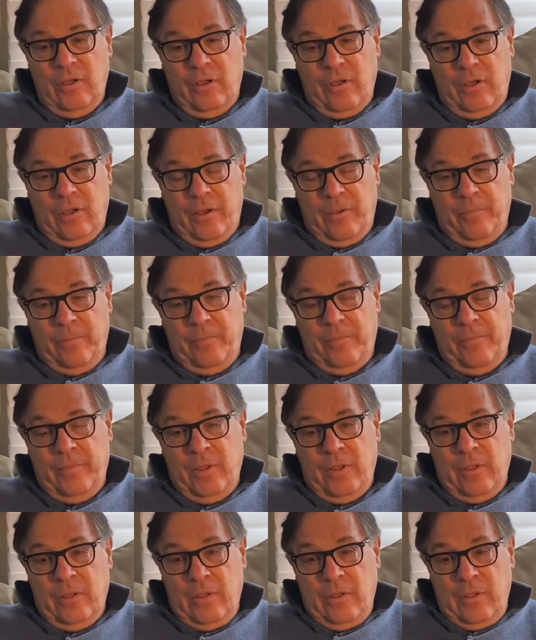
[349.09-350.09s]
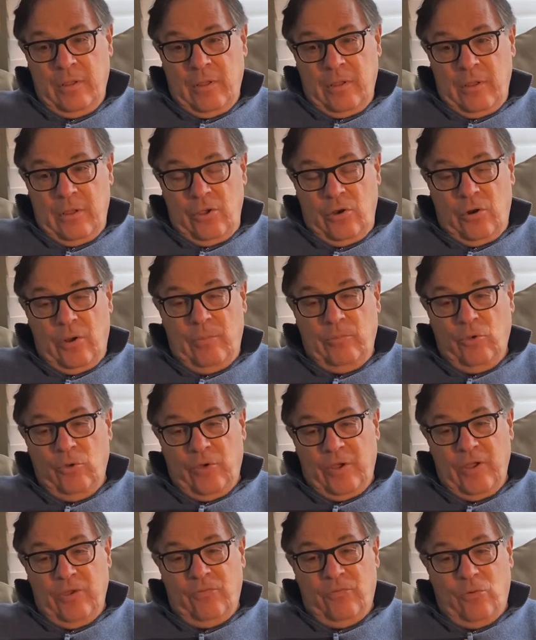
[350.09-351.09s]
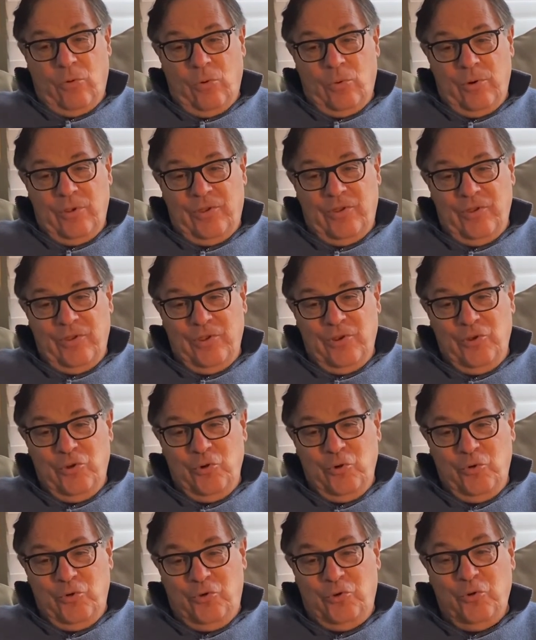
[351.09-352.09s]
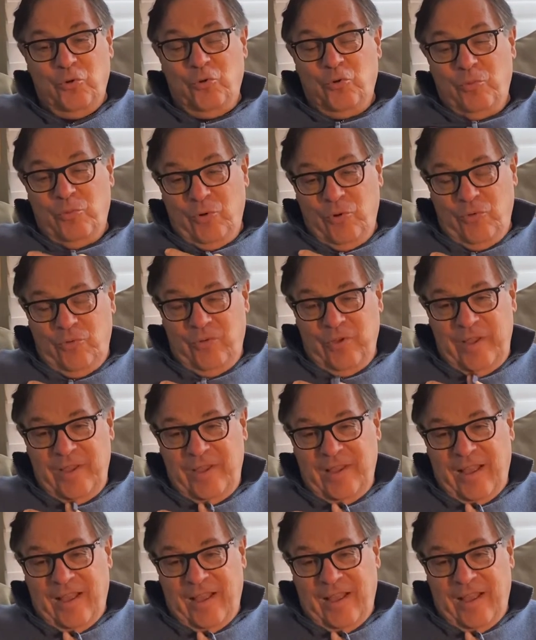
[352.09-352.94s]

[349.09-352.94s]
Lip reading: Um, I'm looking forward to the new Dune movie.